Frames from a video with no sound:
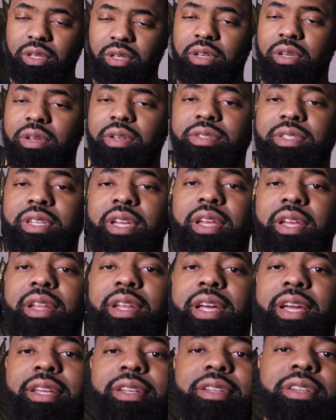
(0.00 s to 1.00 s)
you know what I'm saying?
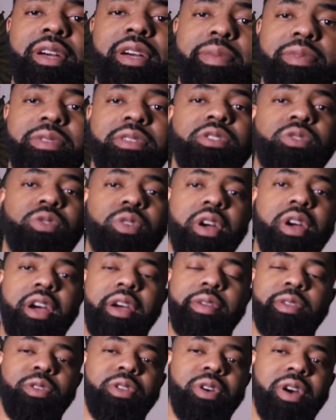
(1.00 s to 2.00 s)
Like, comment,
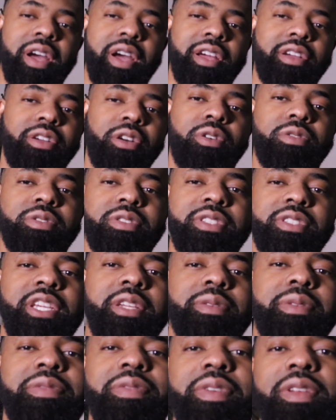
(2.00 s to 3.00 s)
subscribe, you know how it goes. Just
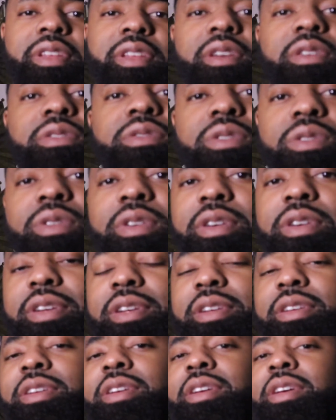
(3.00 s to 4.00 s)
keep the videos going
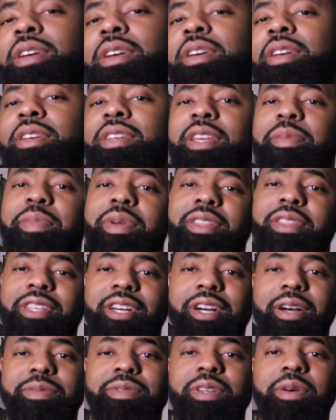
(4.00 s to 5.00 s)
give me a
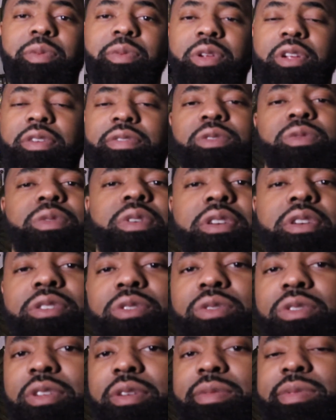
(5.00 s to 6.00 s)
thumbs up, whatever you want
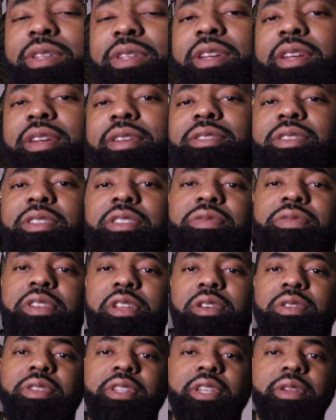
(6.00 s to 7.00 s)
to do, you know what I'm saying? So this
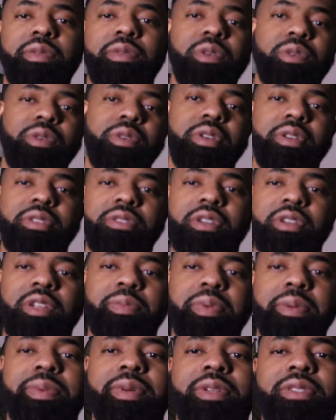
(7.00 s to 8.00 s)
video can keep going so
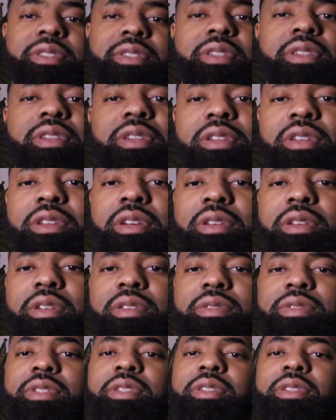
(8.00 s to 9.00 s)
other people can see it, you know what I'm